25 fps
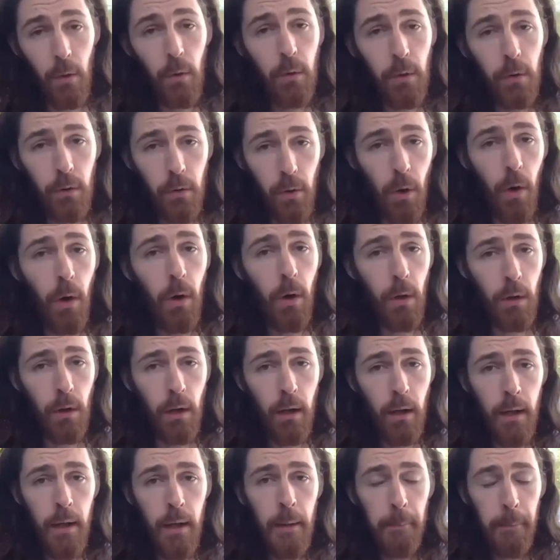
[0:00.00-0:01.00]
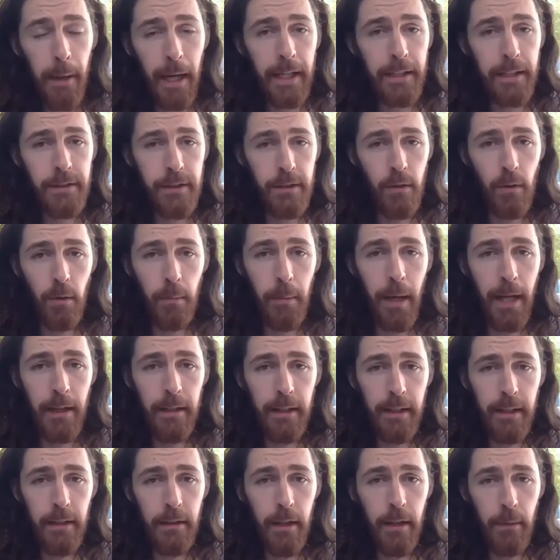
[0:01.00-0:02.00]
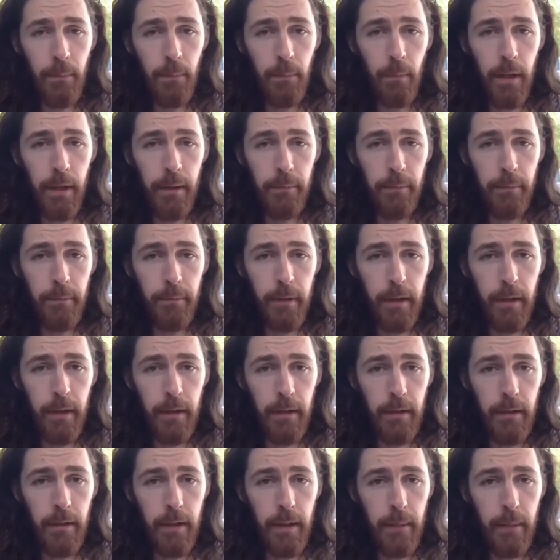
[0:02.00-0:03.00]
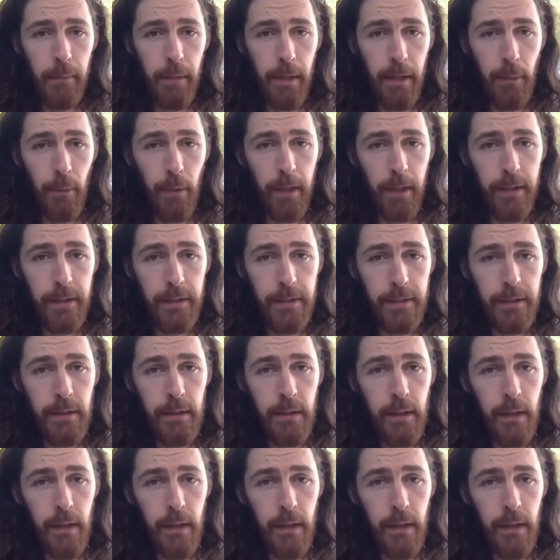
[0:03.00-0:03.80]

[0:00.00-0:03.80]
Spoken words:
crawl back to normality in many ways.